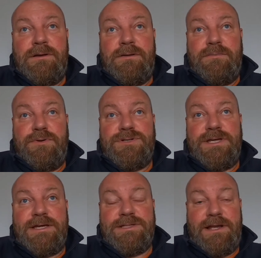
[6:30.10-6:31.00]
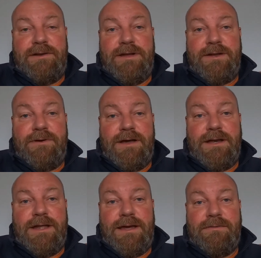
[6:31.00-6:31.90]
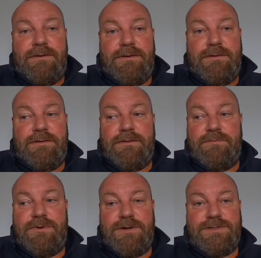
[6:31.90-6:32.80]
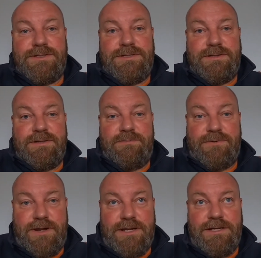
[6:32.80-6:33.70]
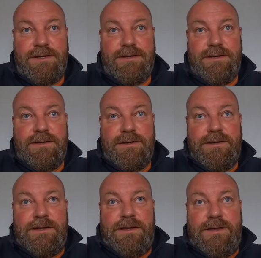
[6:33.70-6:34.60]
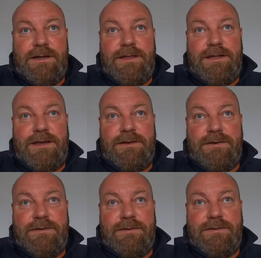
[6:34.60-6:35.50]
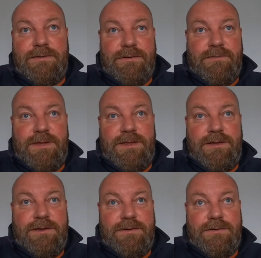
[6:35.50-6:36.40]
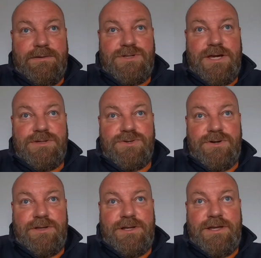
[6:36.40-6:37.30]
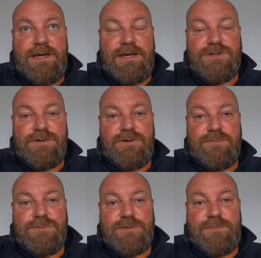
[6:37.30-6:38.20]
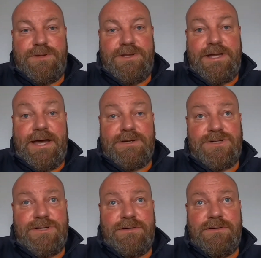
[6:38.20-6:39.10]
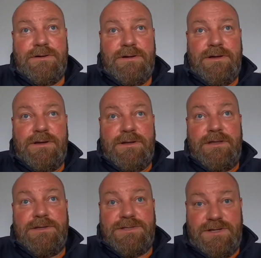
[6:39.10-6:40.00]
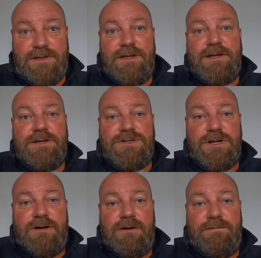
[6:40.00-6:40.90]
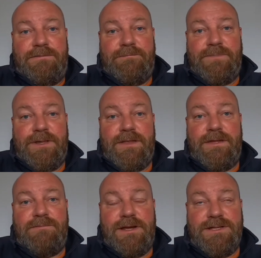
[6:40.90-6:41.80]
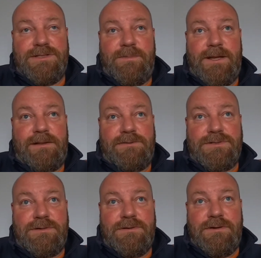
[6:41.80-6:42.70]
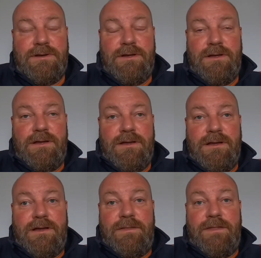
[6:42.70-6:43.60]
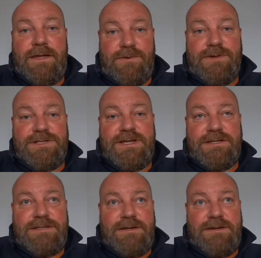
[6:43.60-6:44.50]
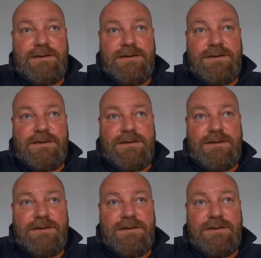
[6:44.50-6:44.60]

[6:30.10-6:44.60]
push the accelerator right down and press the brake, and then when the change oil indication comes up on the dash, then turn the ignition off and then release the pedals, and then that resets it.